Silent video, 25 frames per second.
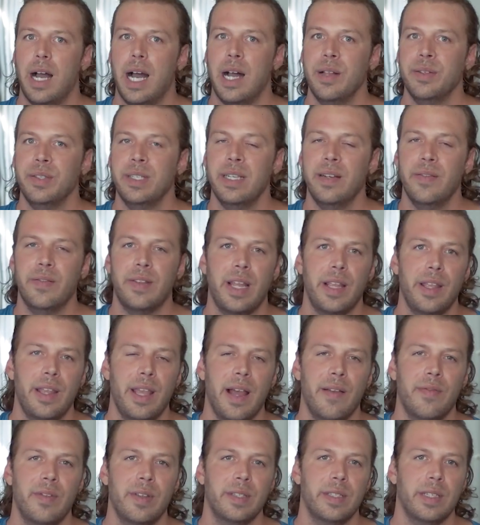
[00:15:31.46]
Outside of that, you
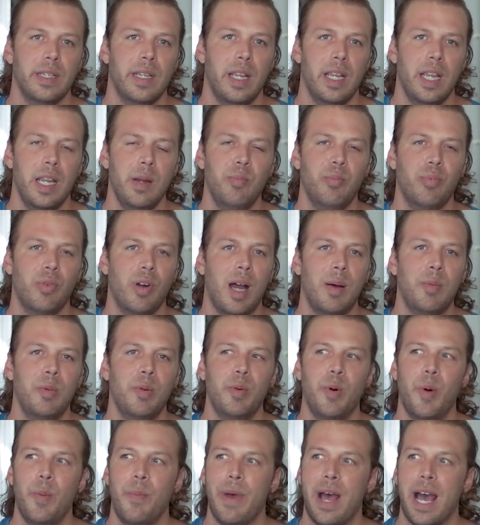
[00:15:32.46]
have this
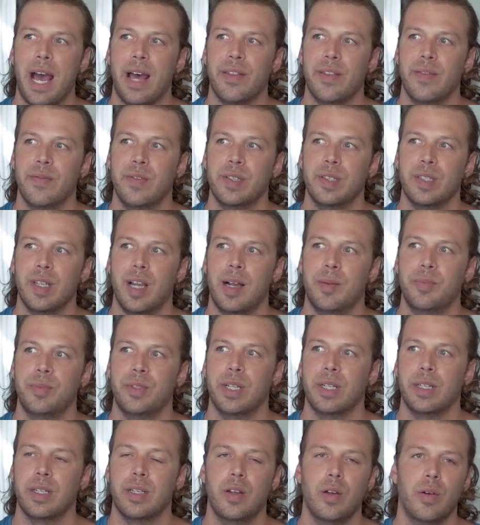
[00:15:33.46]
improbable math of this
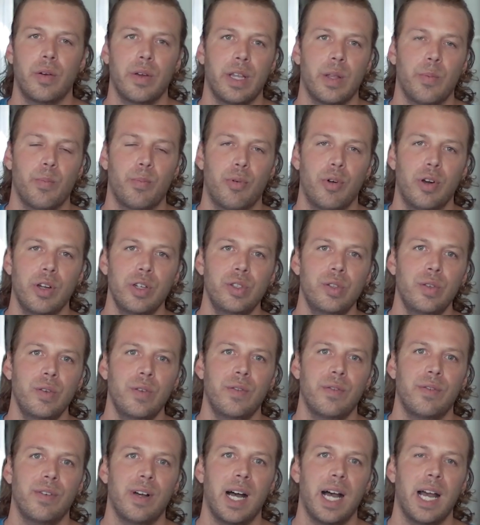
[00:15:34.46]
object going
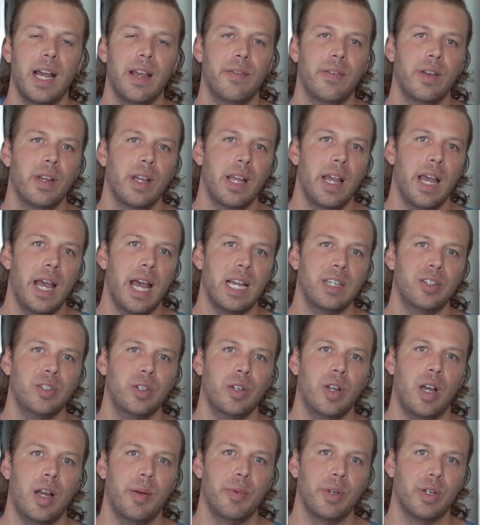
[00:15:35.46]
0.25
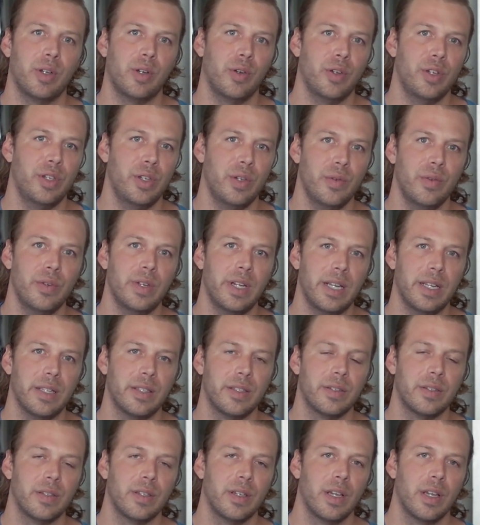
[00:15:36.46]
astronomical
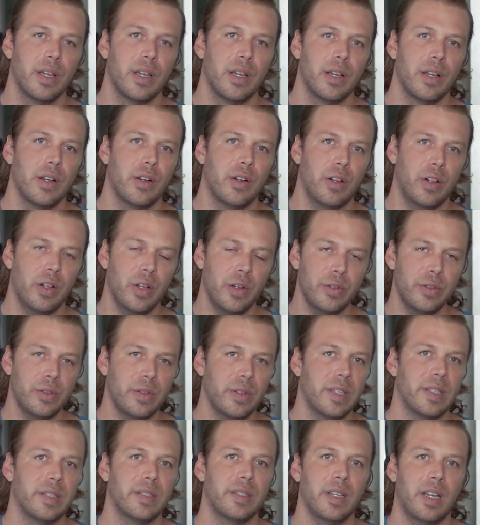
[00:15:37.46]
units close
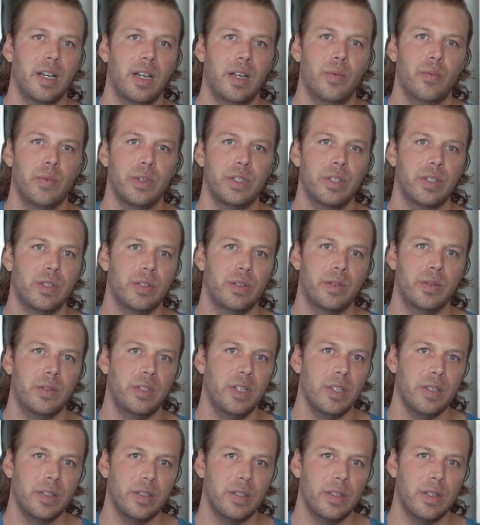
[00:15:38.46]
to the sun, which is
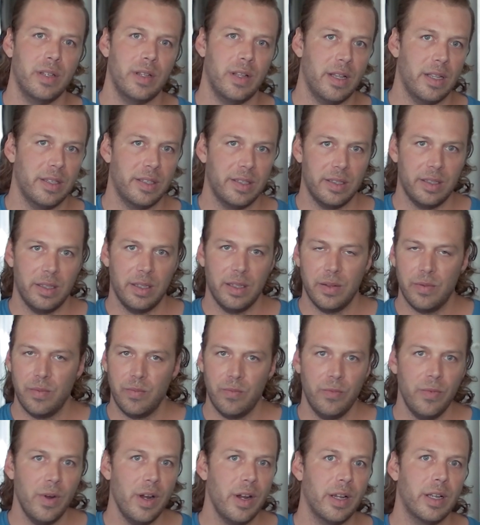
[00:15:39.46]
just a
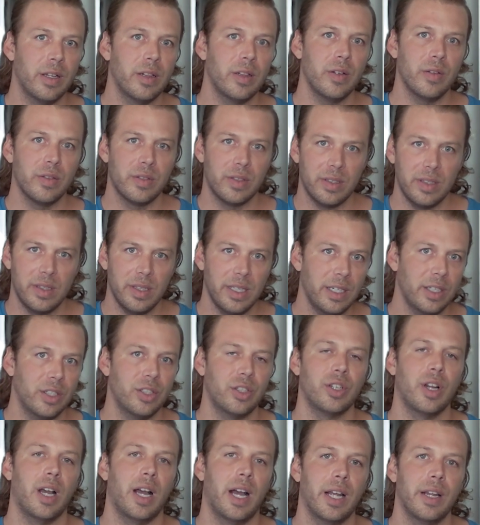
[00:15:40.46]
very close
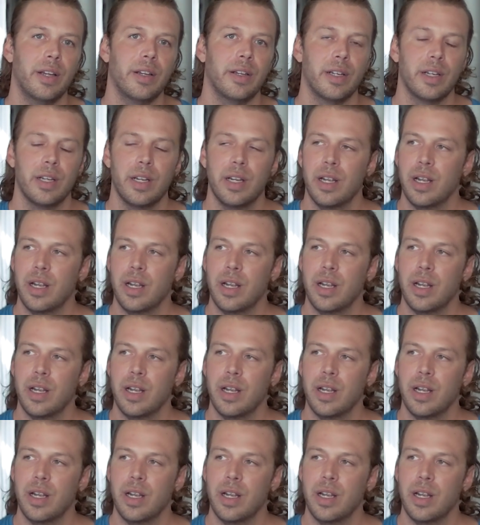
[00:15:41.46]
slingshot.